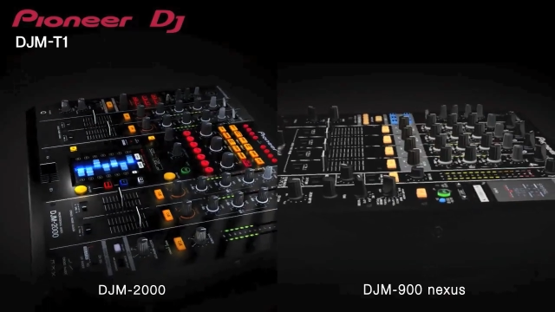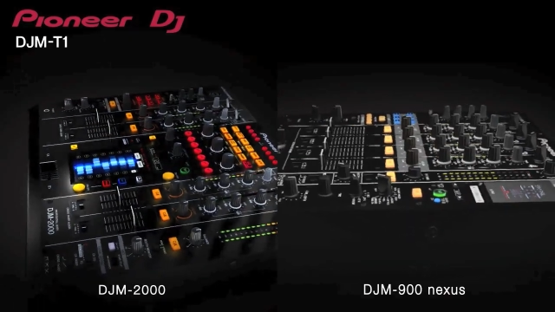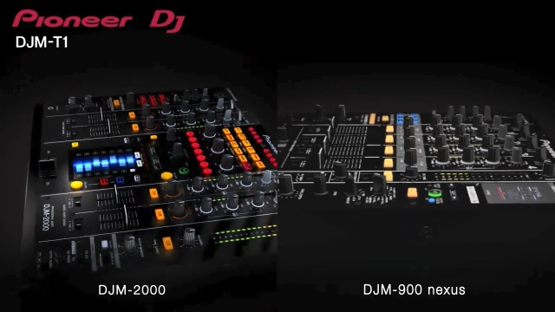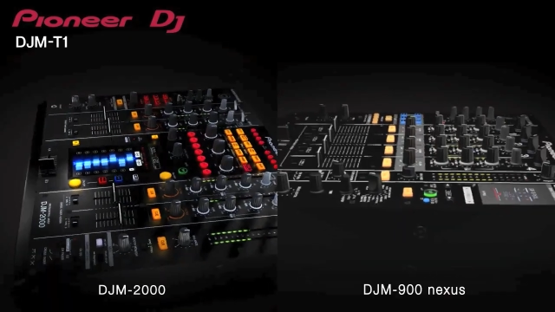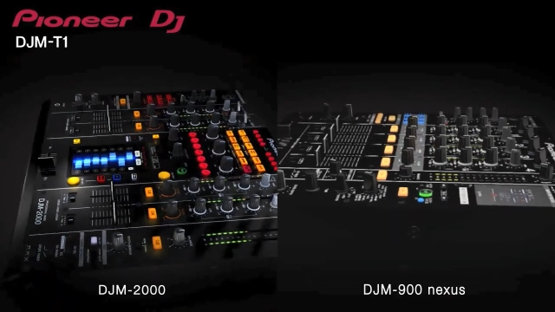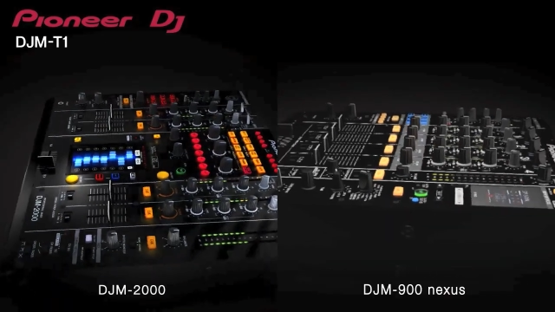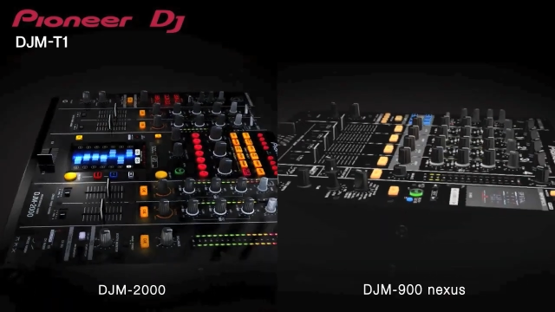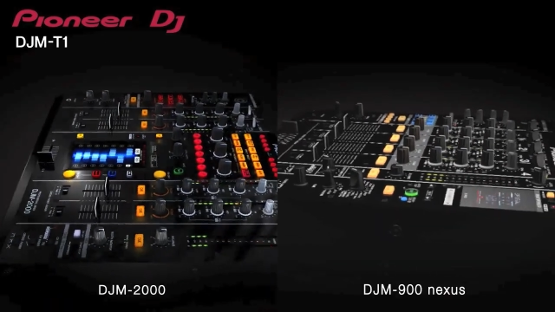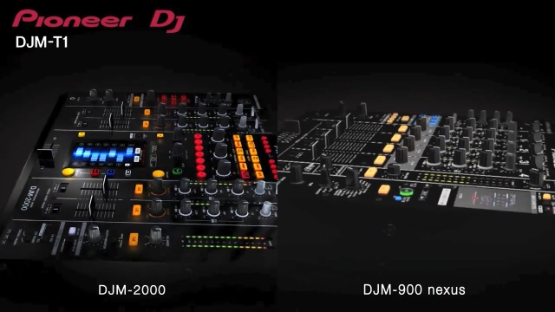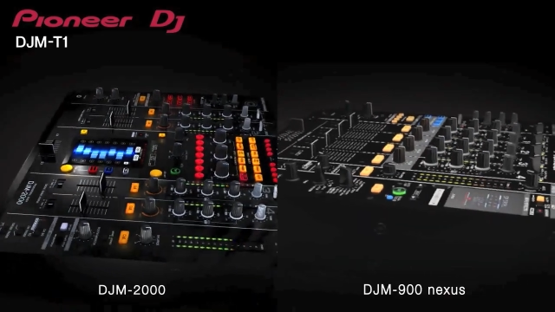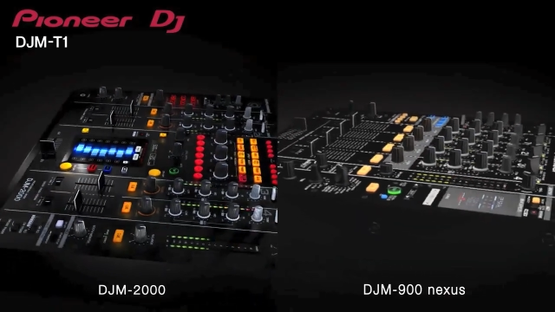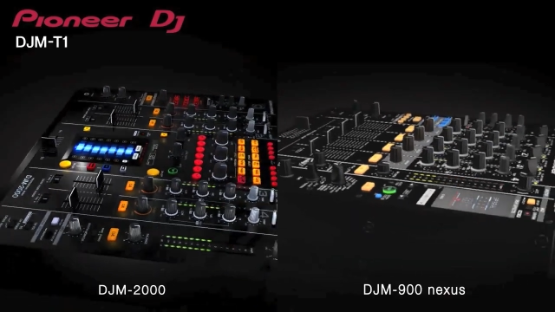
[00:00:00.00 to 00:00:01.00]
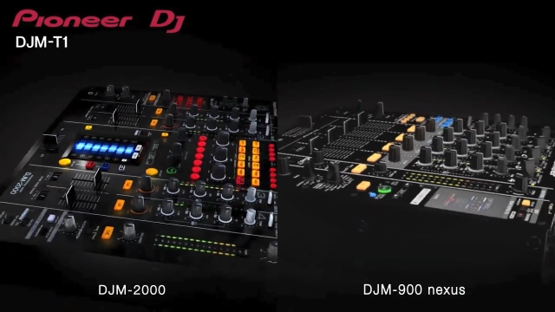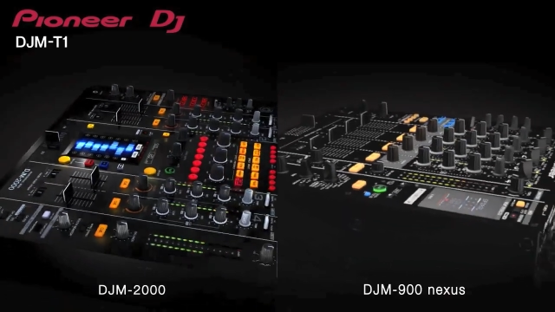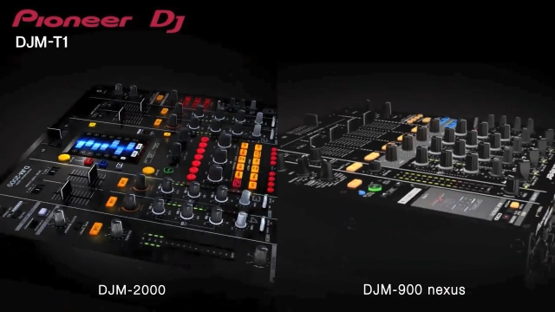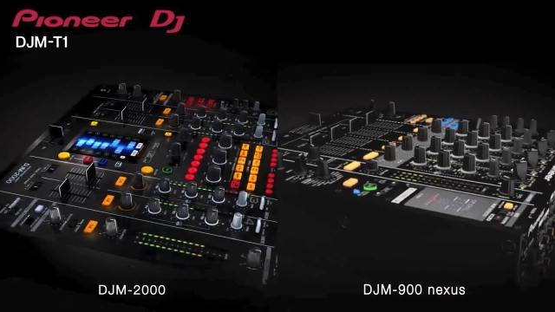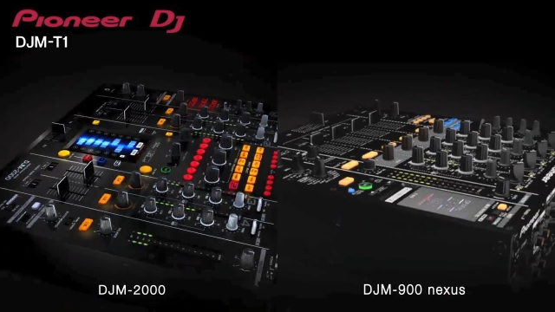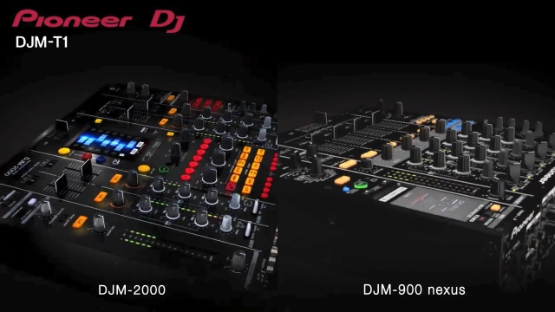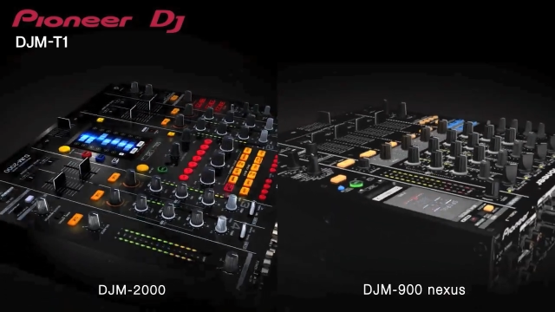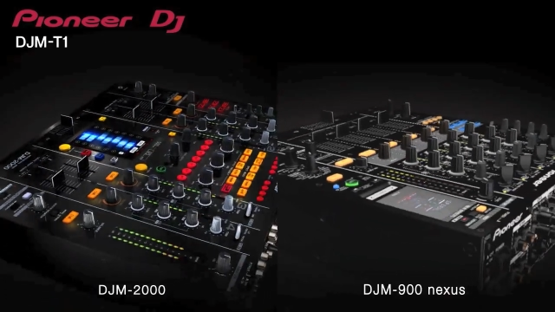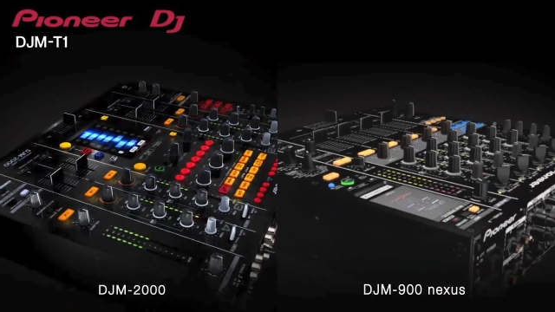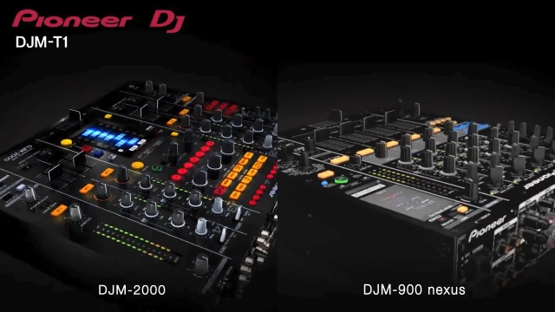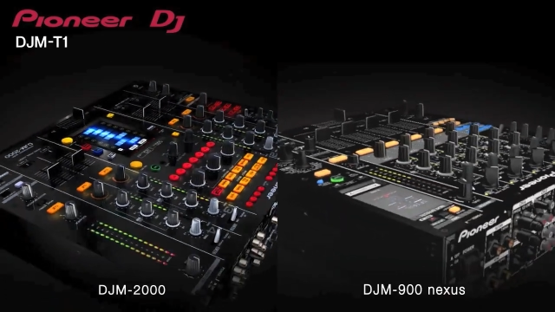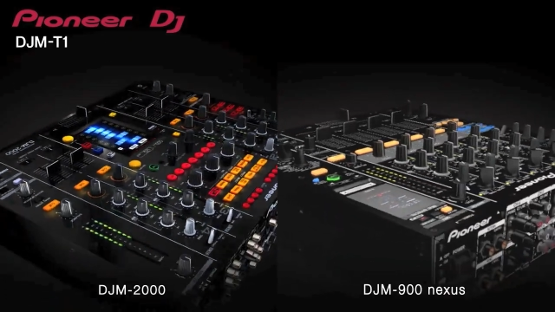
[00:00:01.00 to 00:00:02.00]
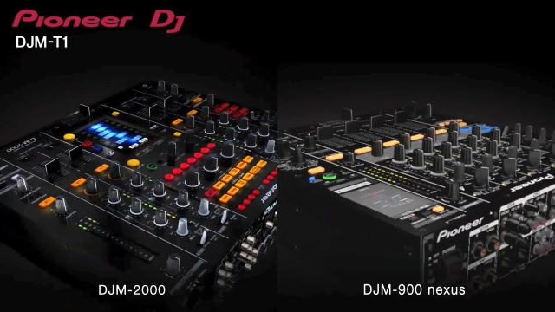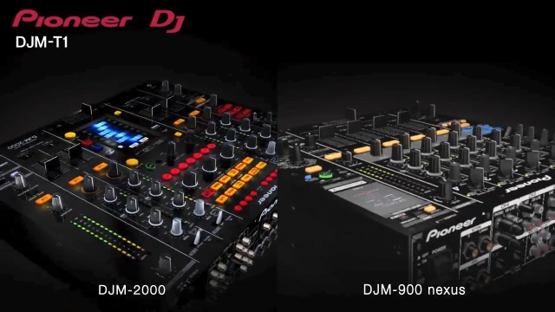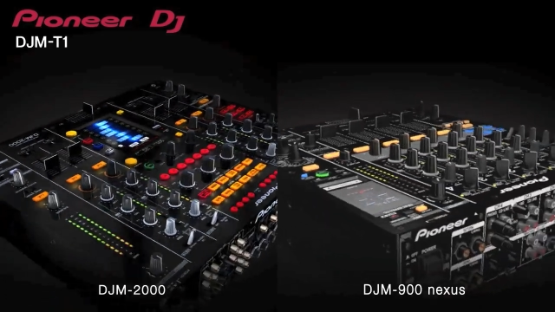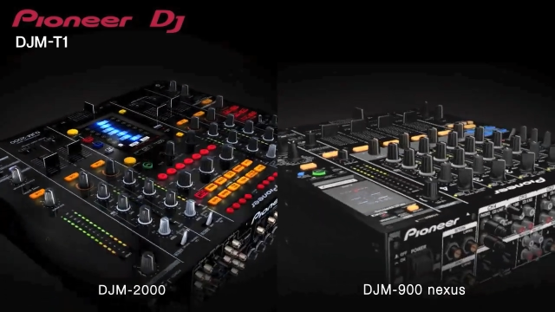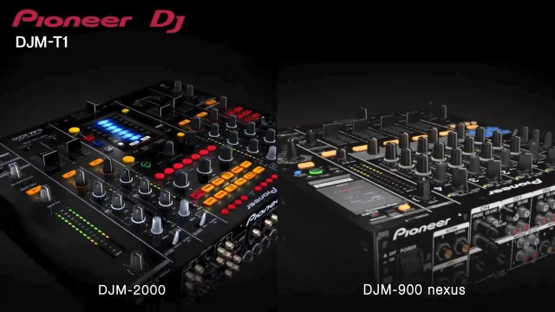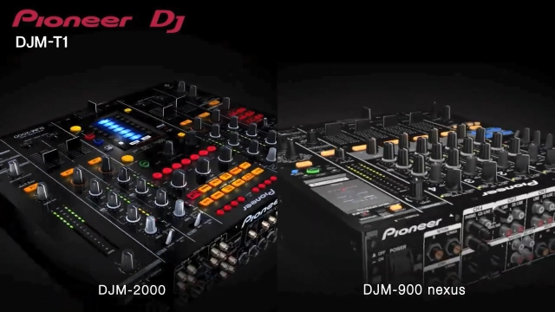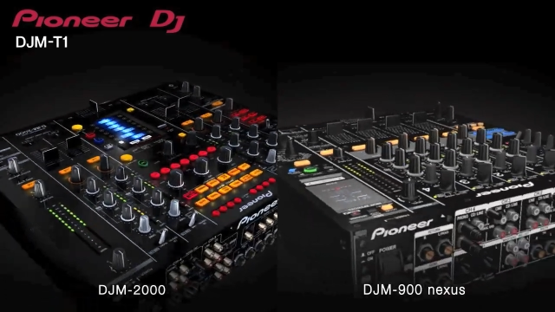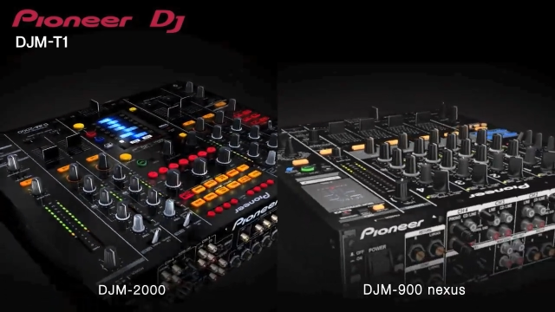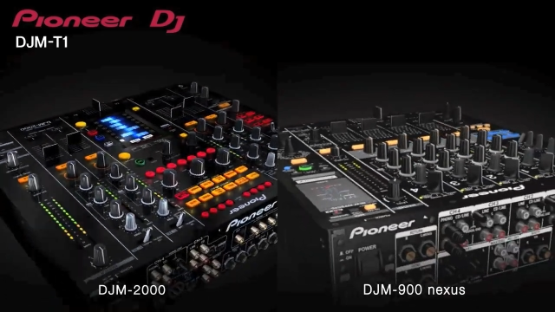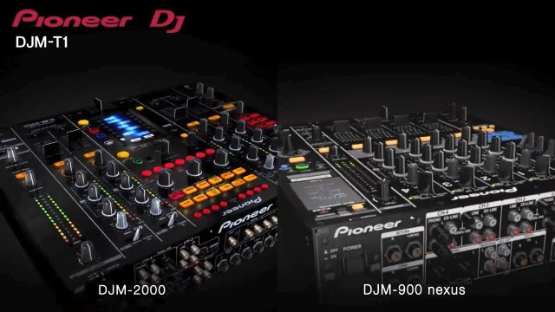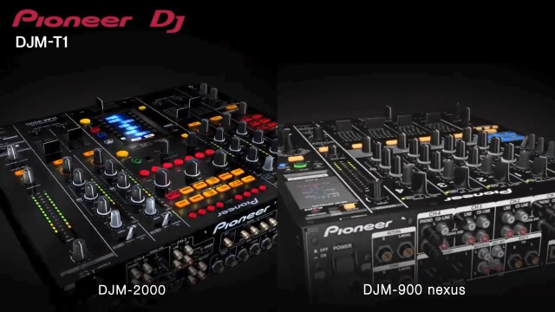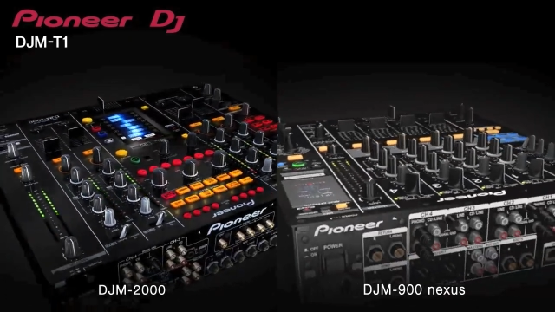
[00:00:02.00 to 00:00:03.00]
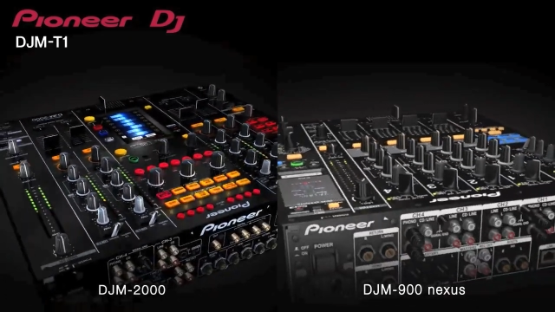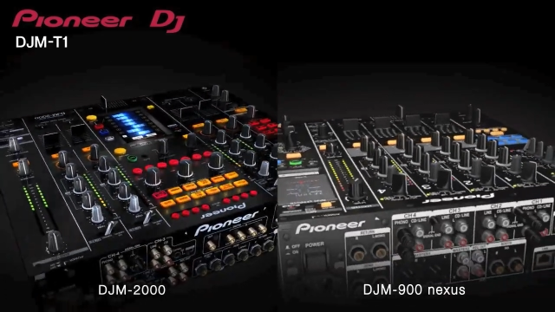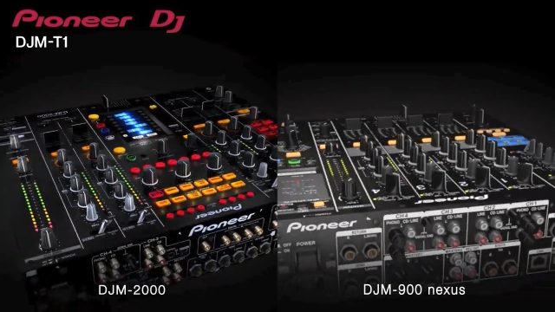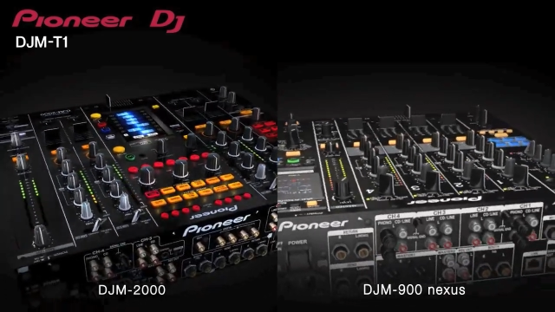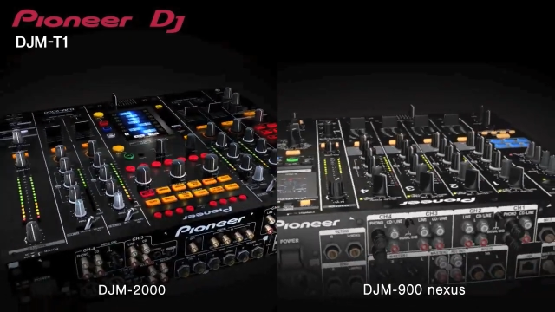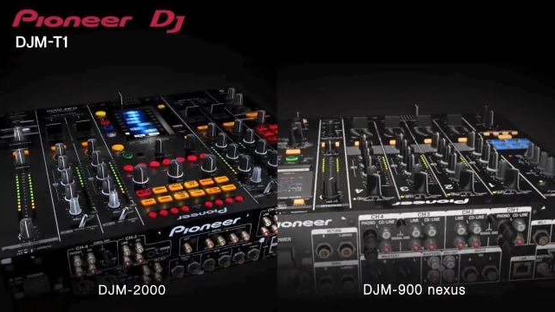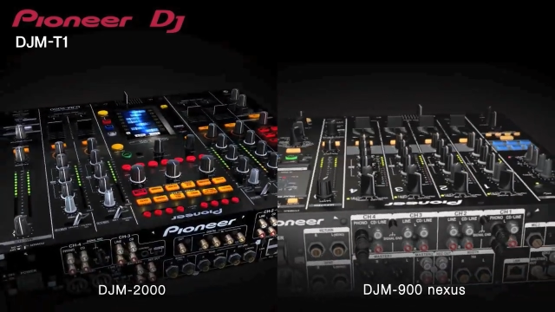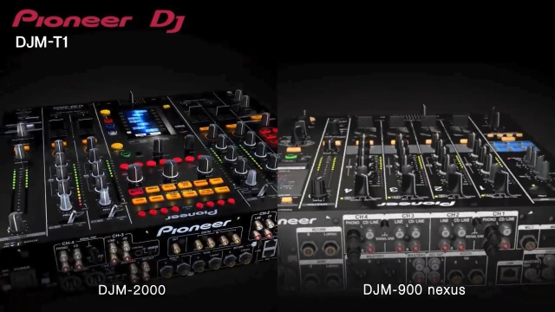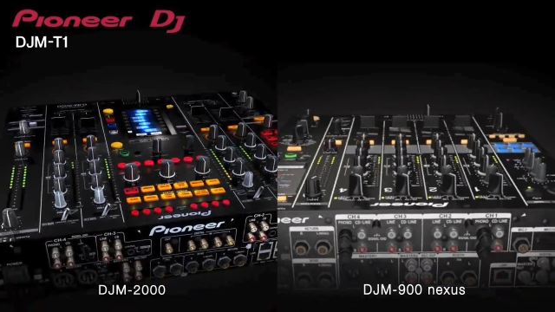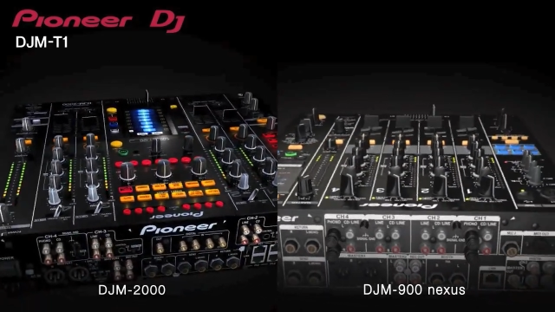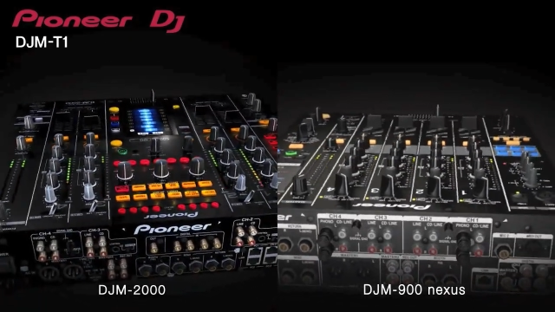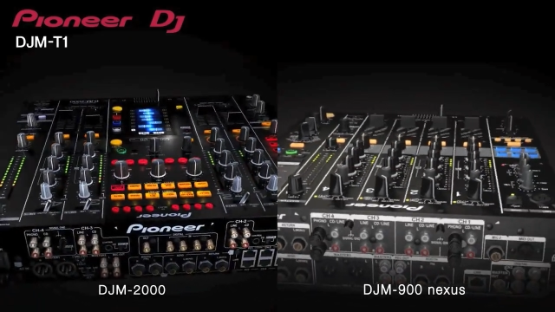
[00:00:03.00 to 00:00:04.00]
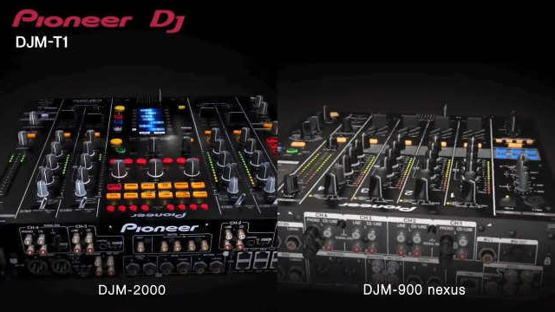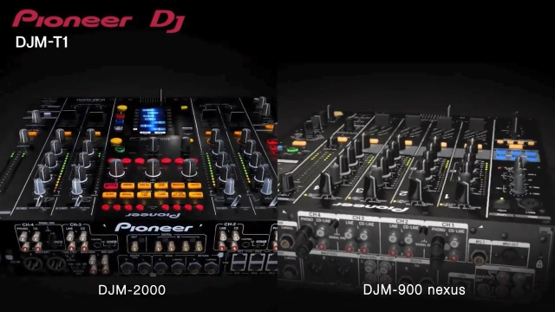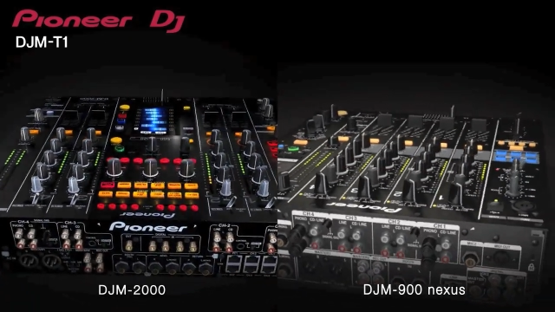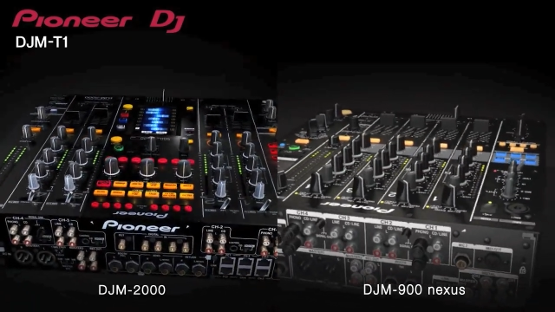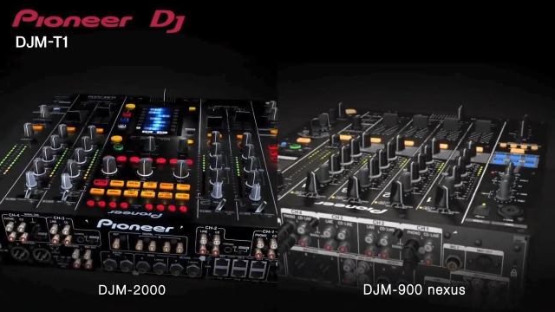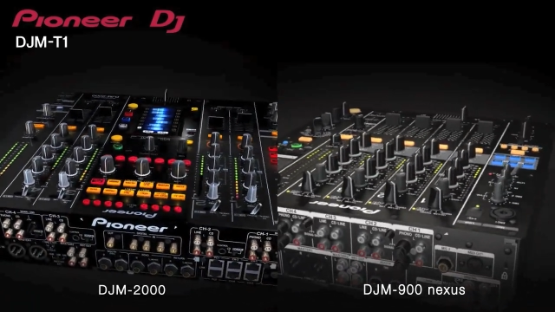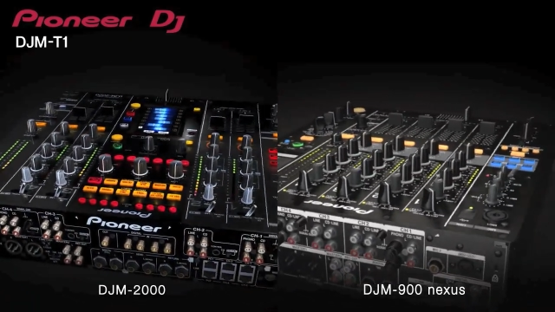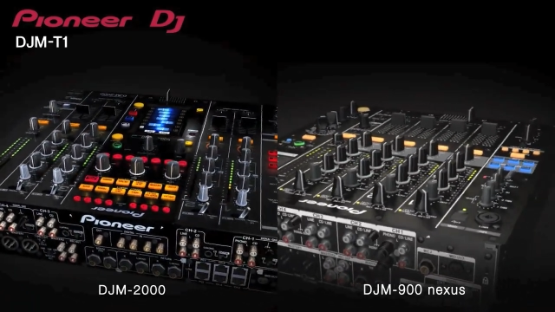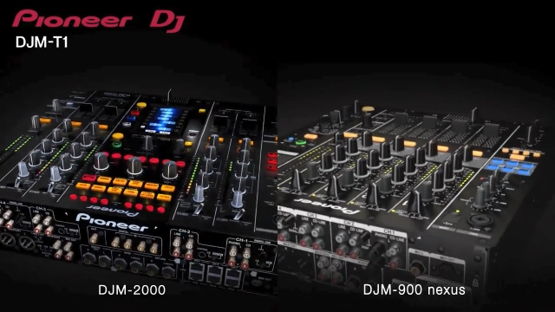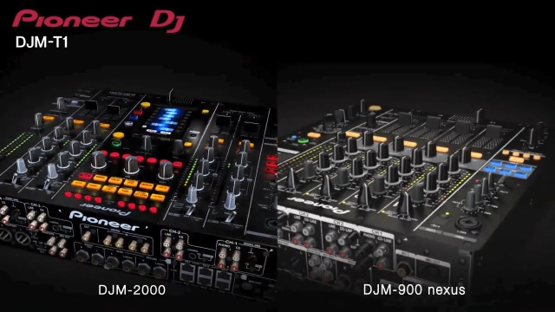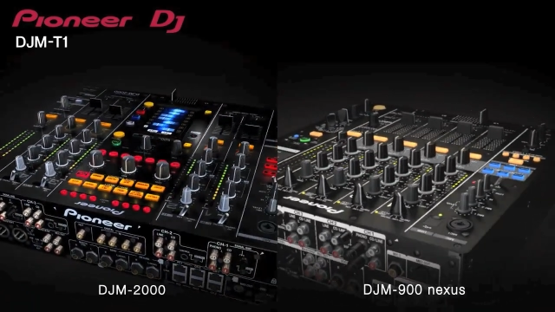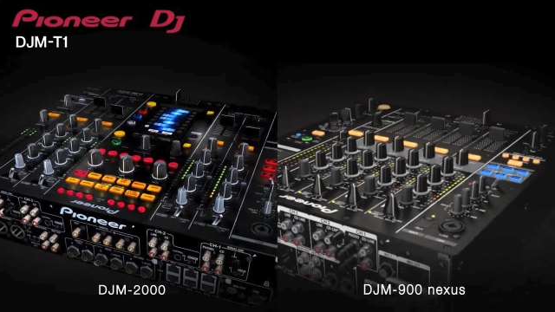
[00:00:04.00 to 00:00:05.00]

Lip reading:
No face is visible, so there are no lips to read.